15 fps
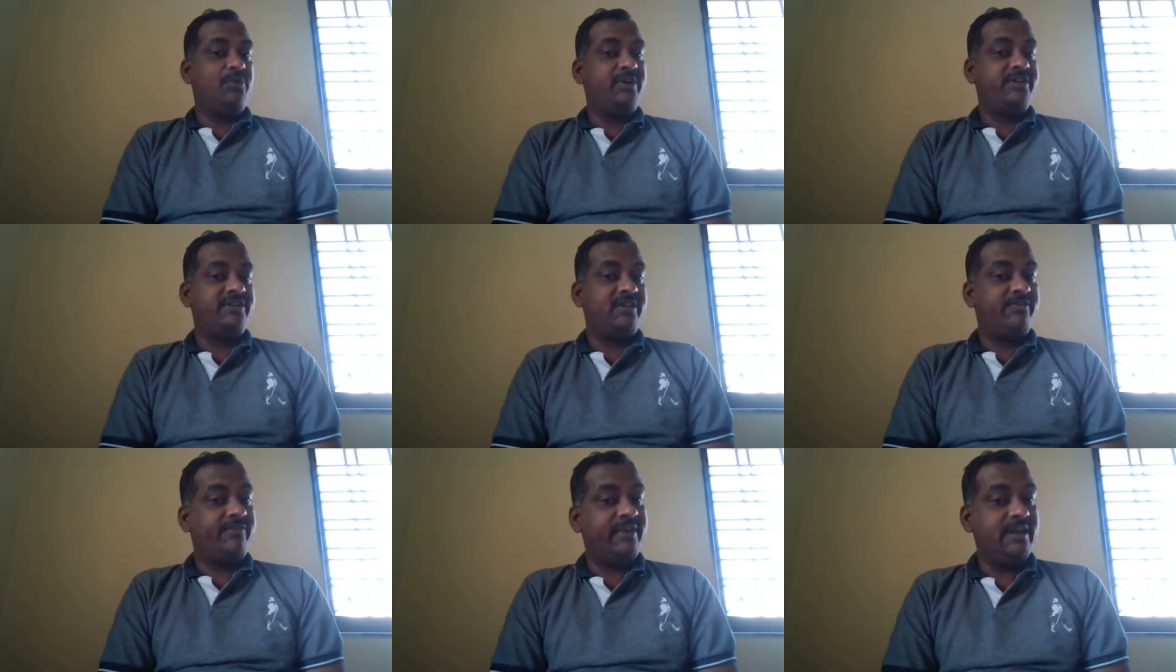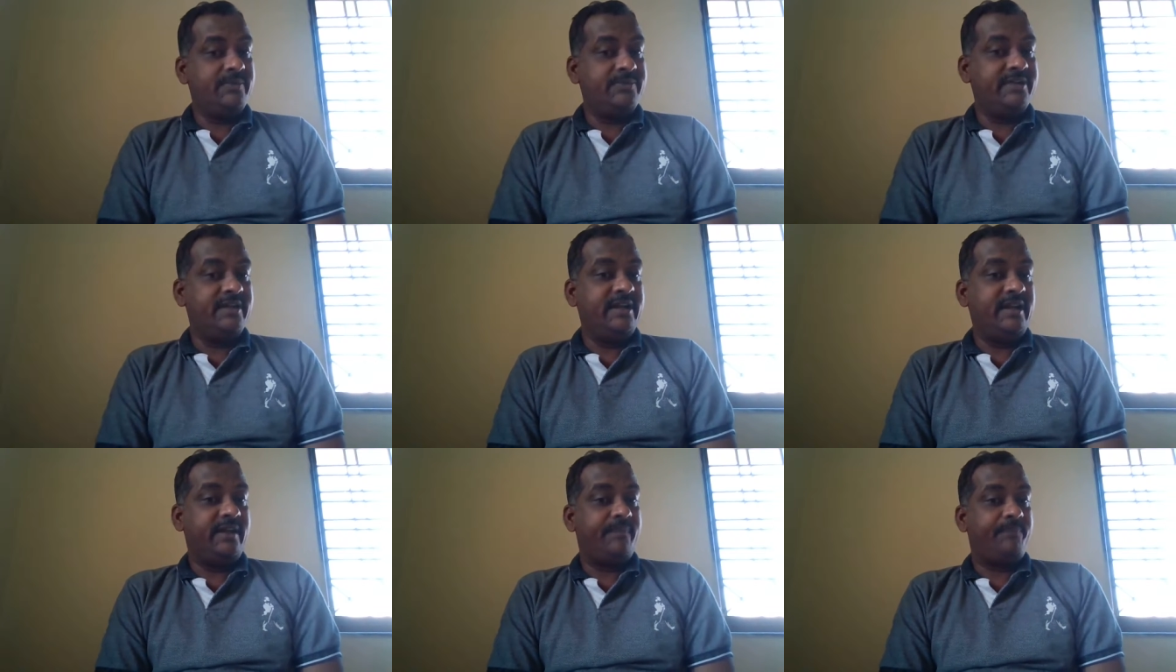poet Sir Philip
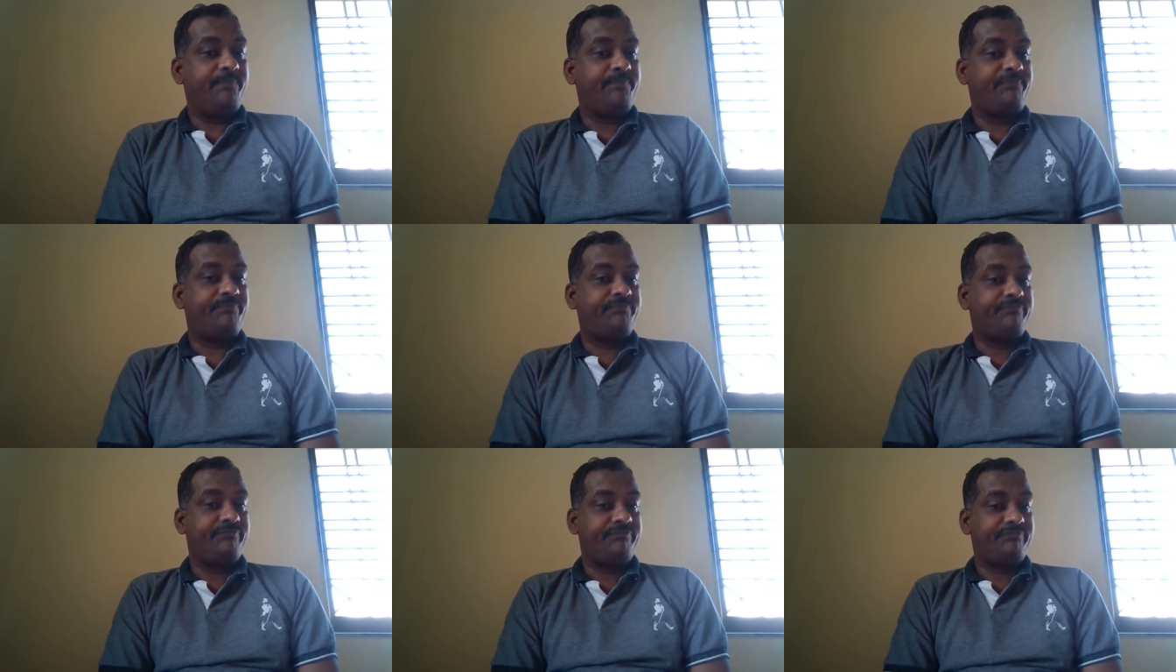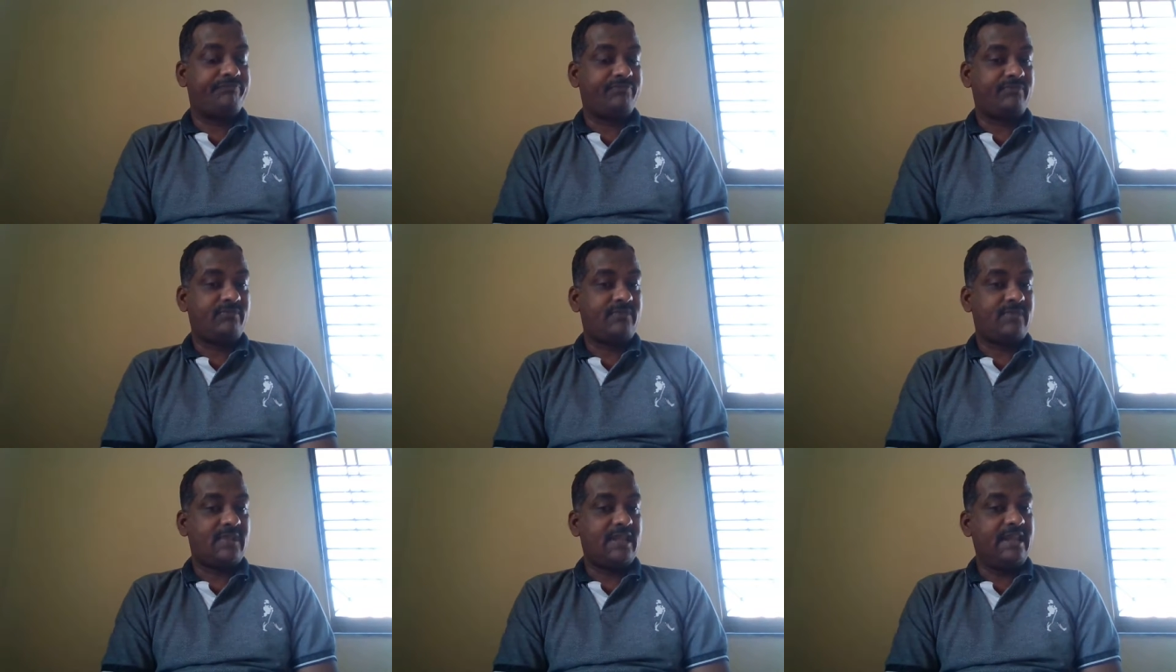Sidney,
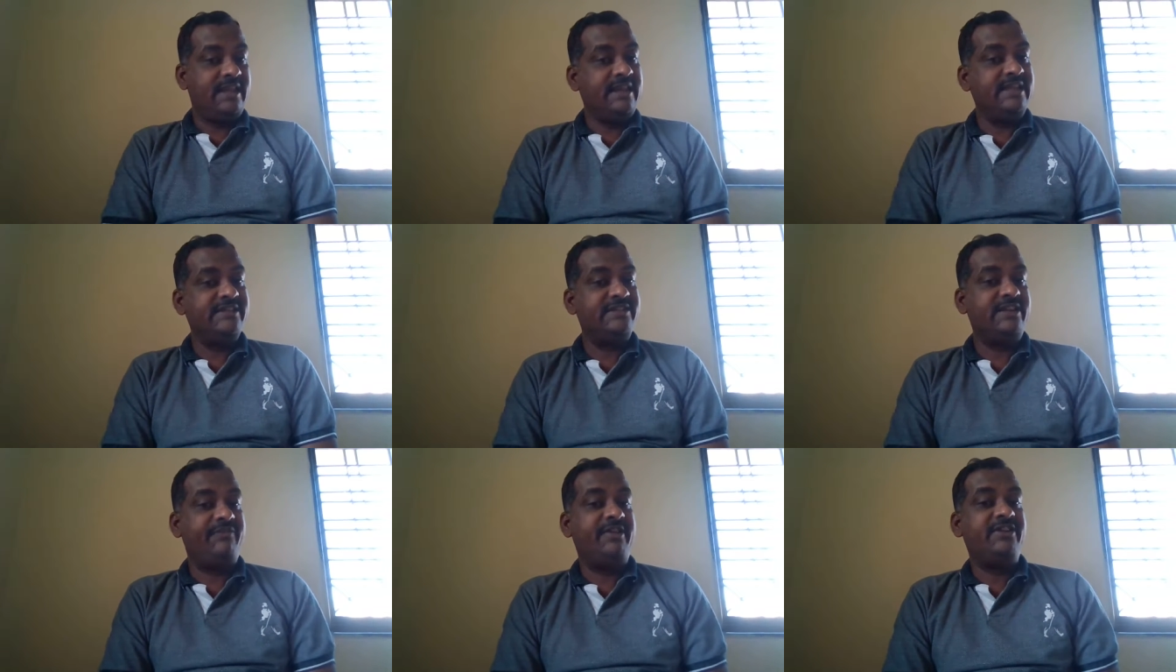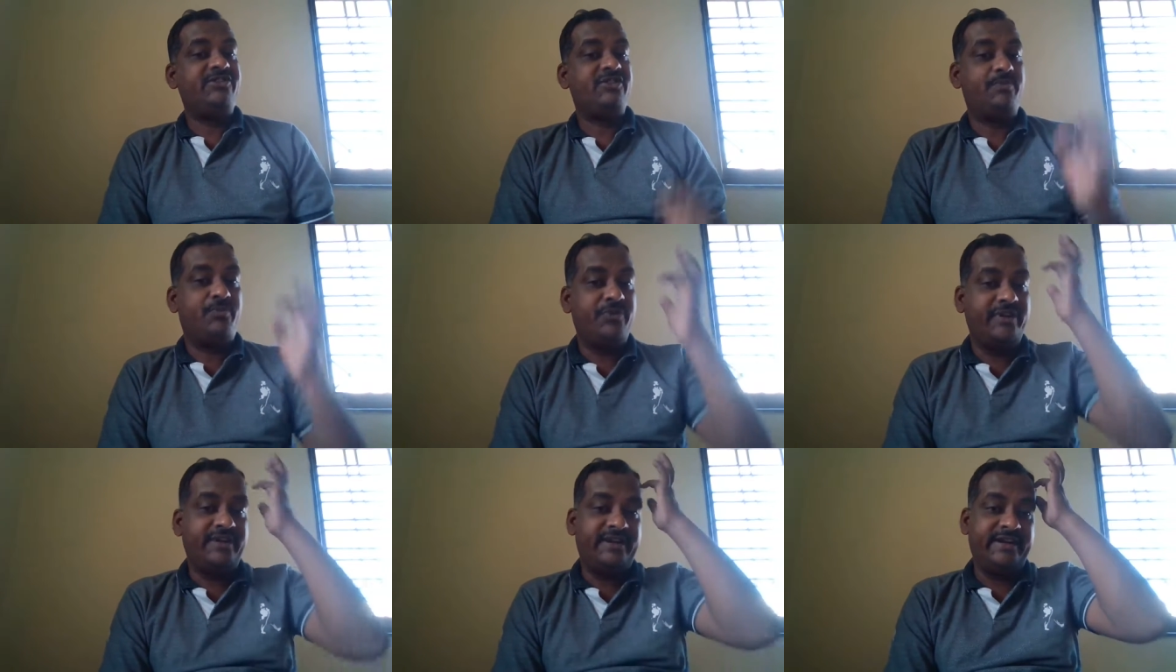in his defense of
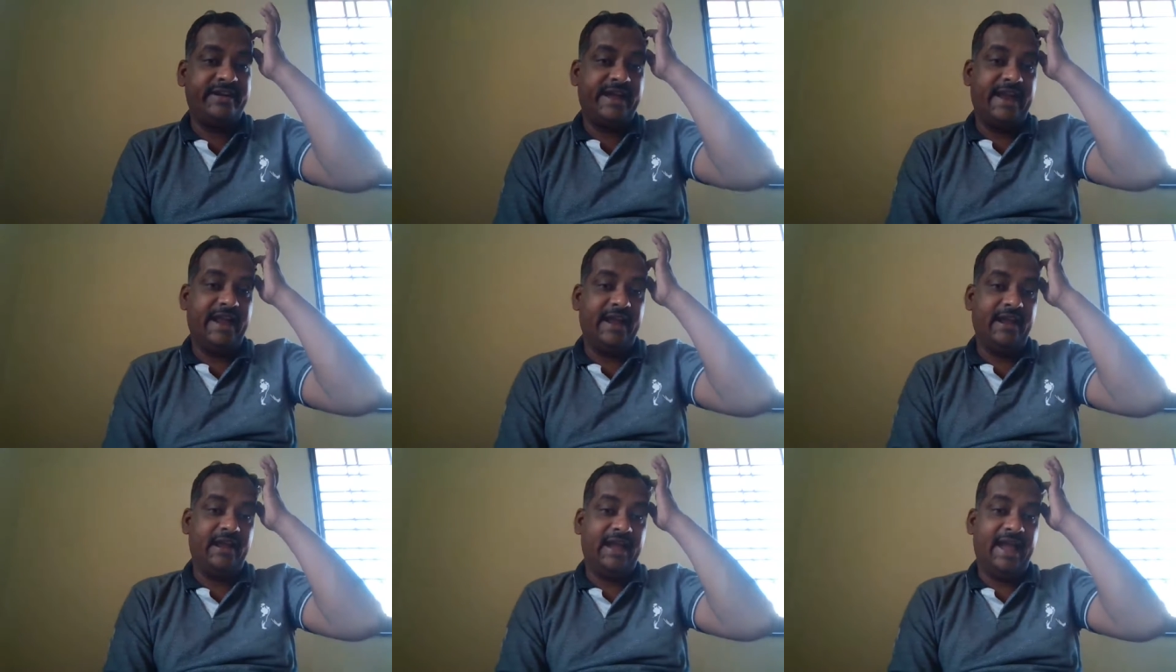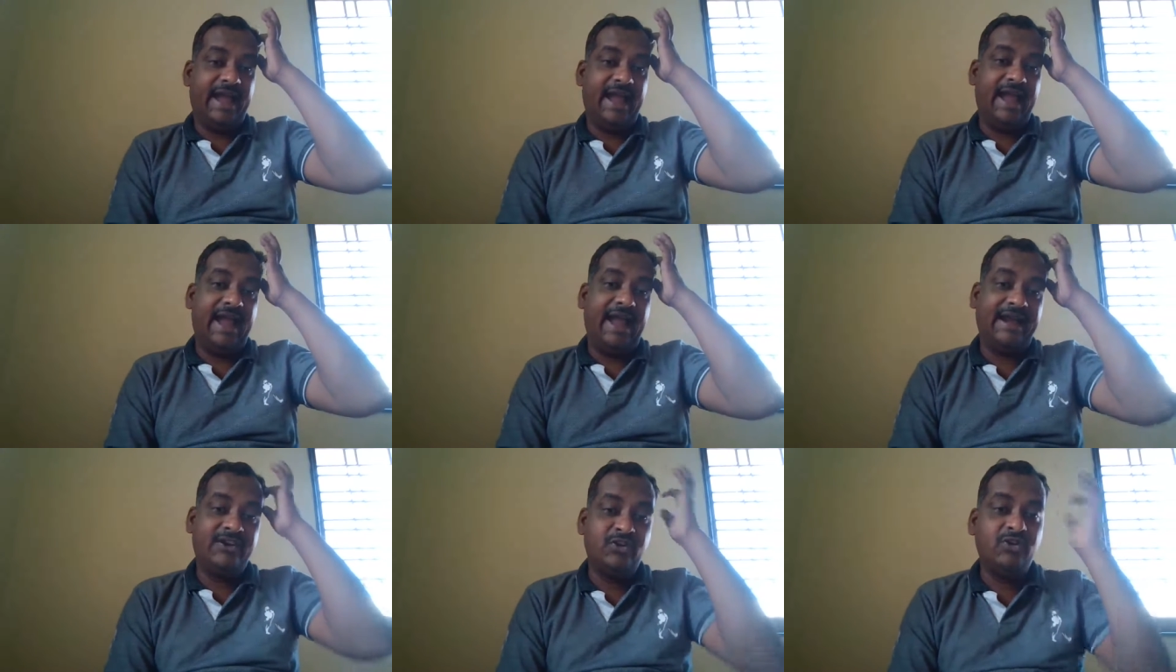poetry,
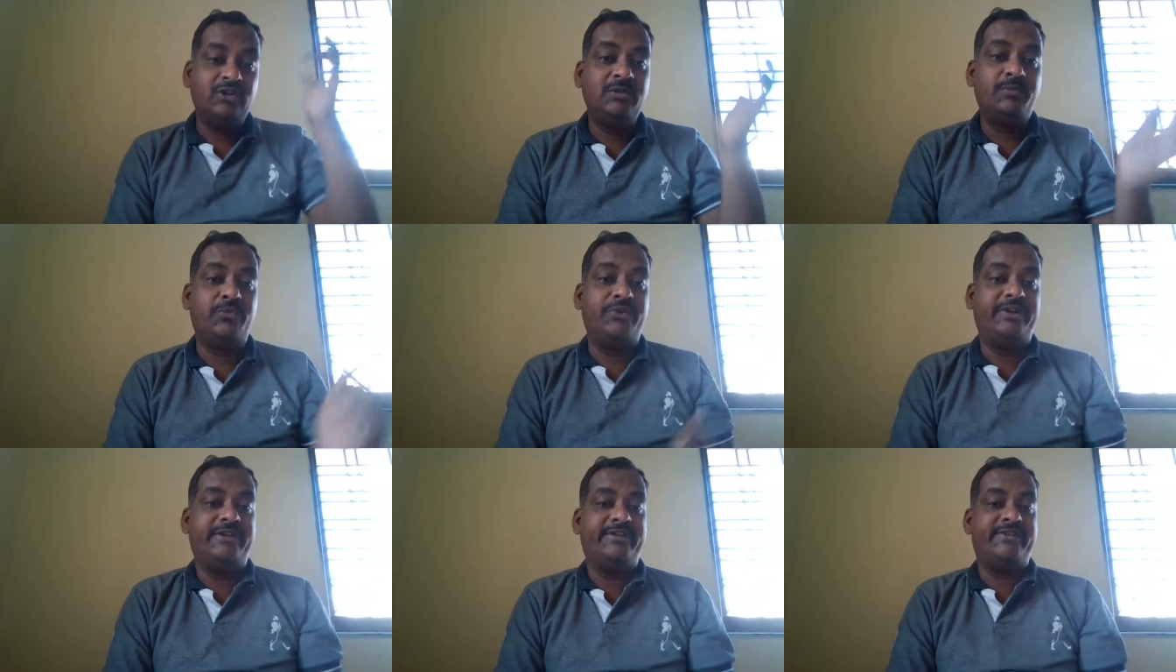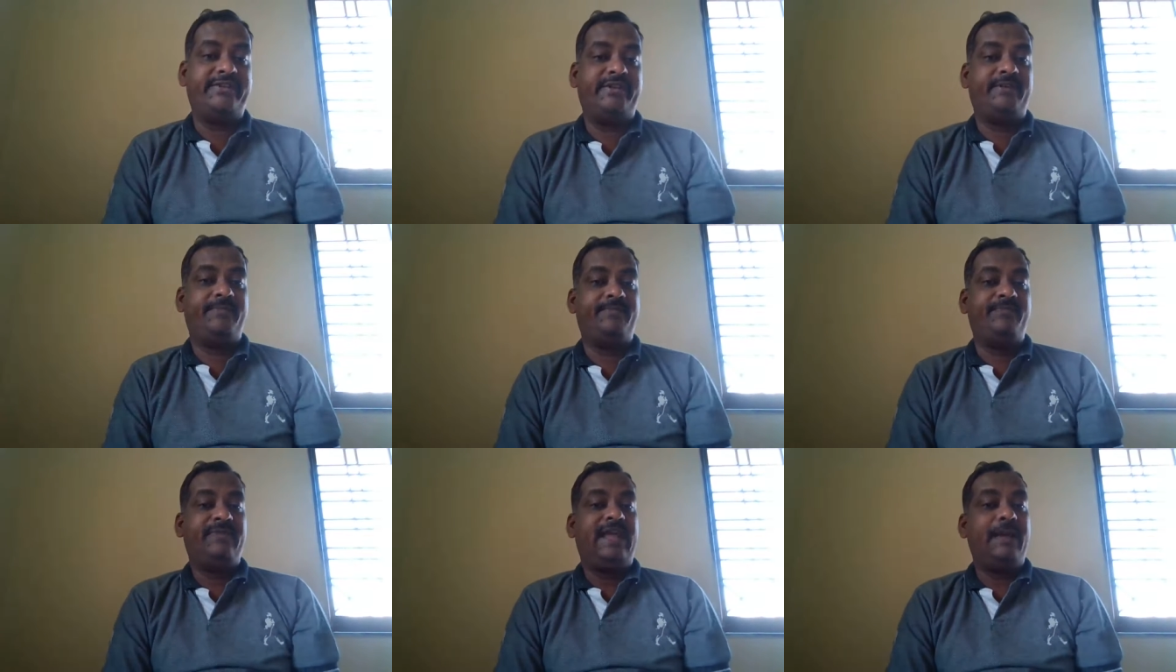adored poetry,
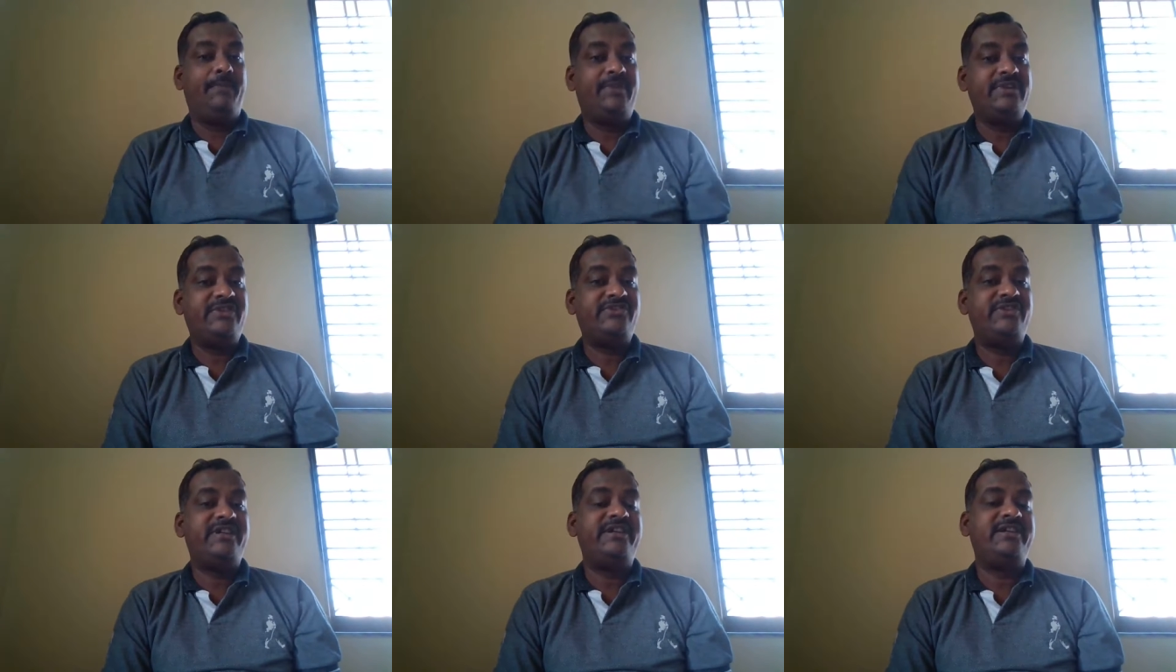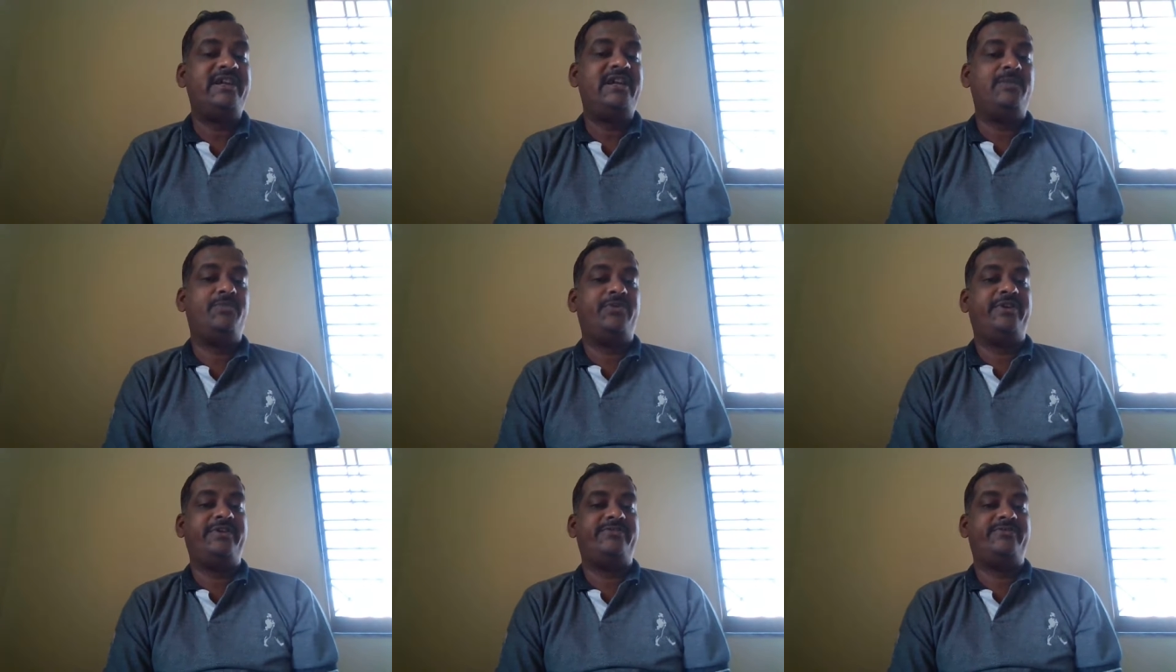appreciated
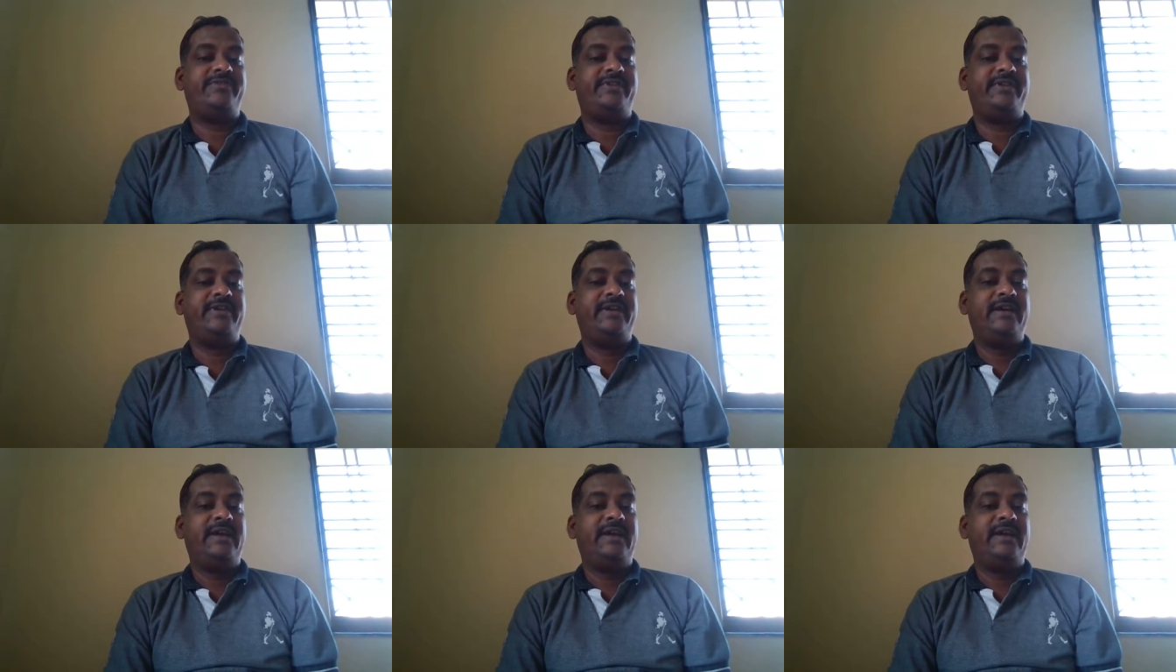poetry,